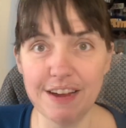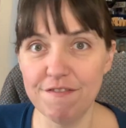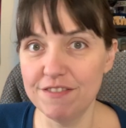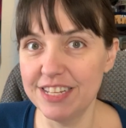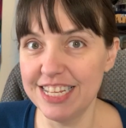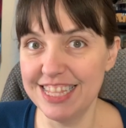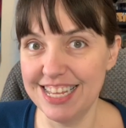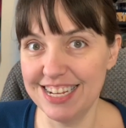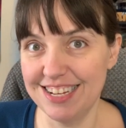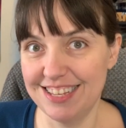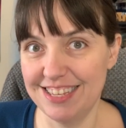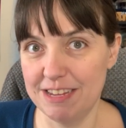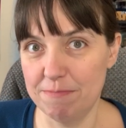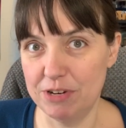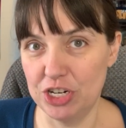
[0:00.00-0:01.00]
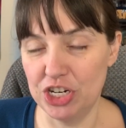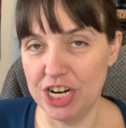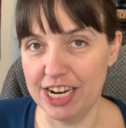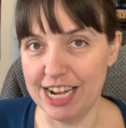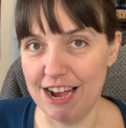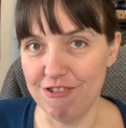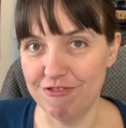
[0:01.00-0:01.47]
I definitely think it's something to
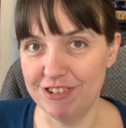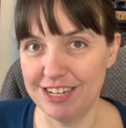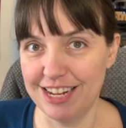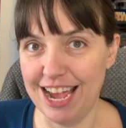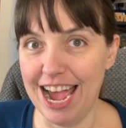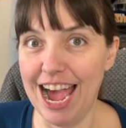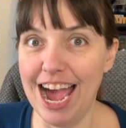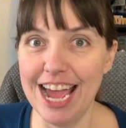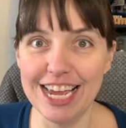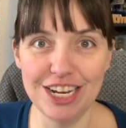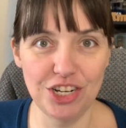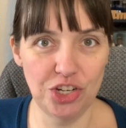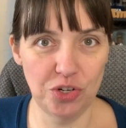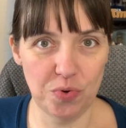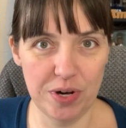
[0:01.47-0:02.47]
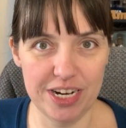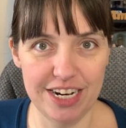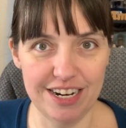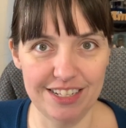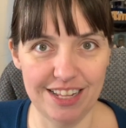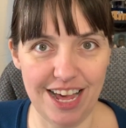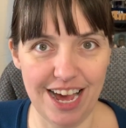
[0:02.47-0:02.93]
check out. I enjoyed
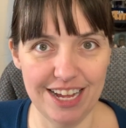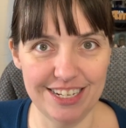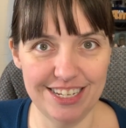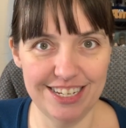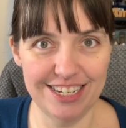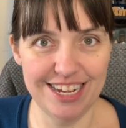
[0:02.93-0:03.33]
it a lot.